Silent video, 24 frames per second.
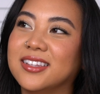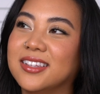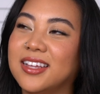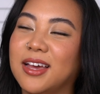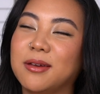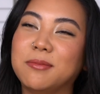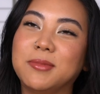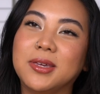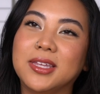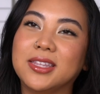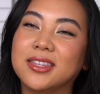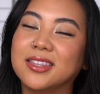
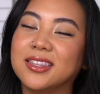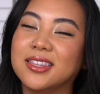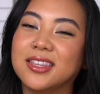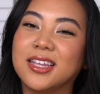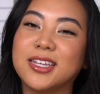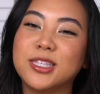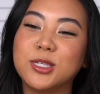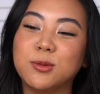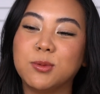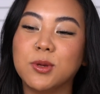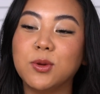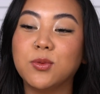I mean,
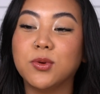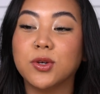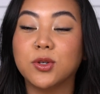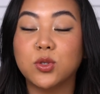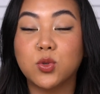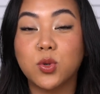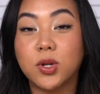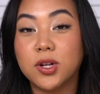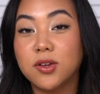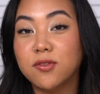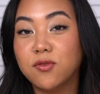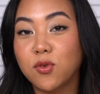let's be real,
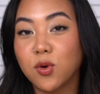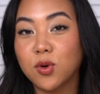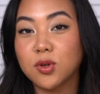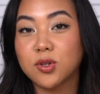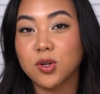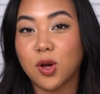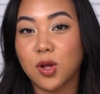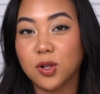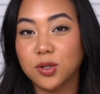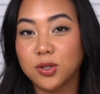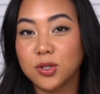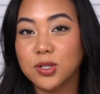
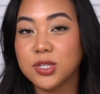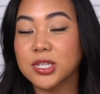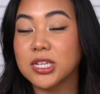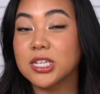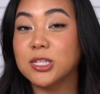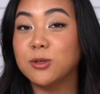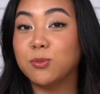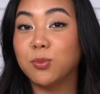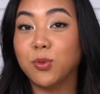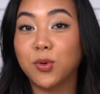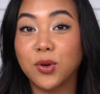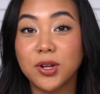$24
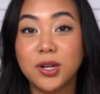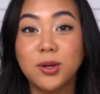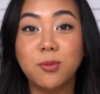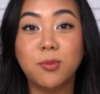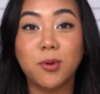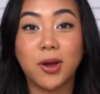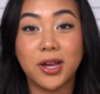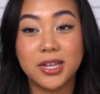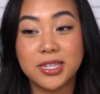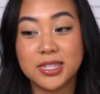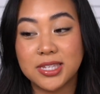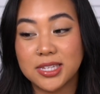is pretty
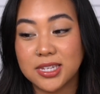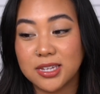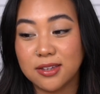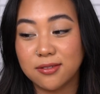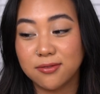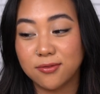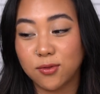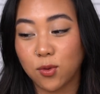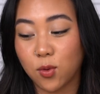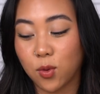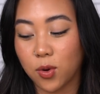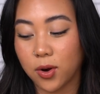pricey
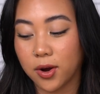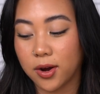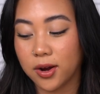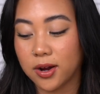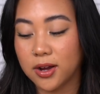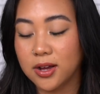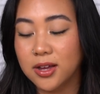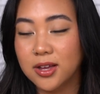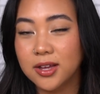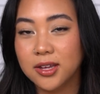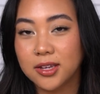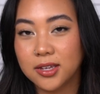
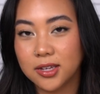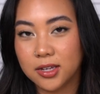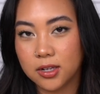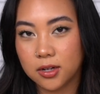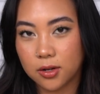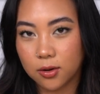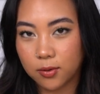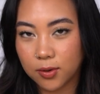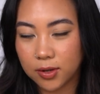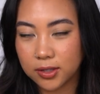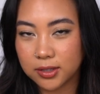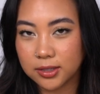for, you
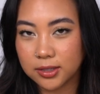know, a